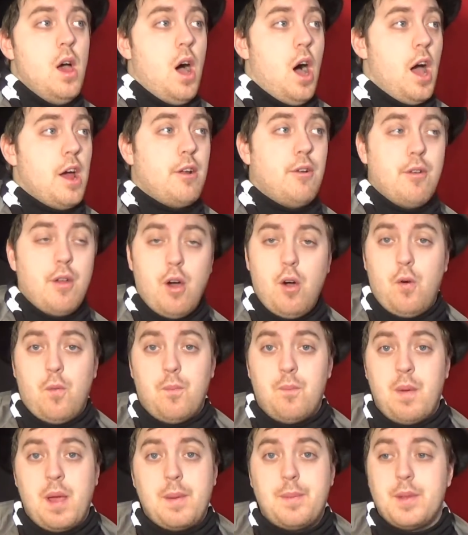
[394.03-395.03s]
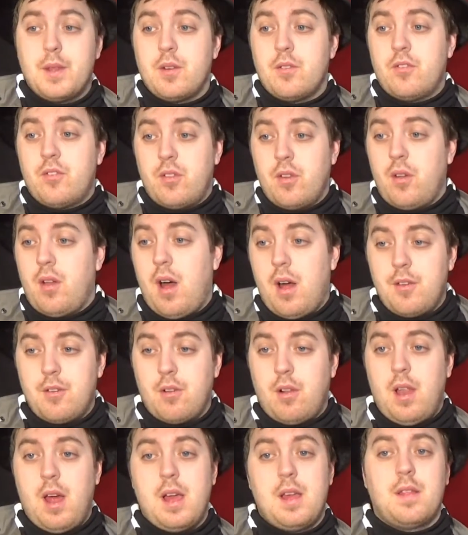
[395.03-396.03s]
I don't know. Maybe they're still
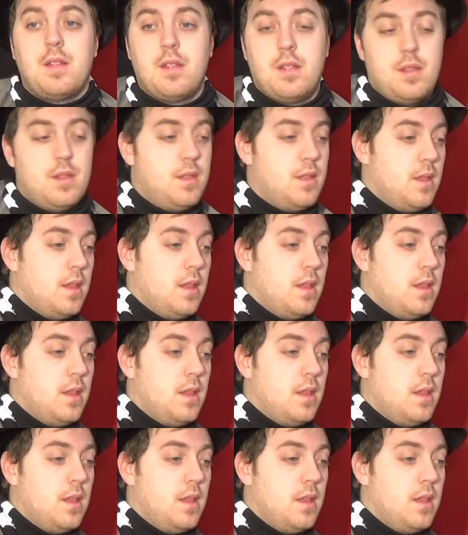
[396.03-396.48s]
underlying...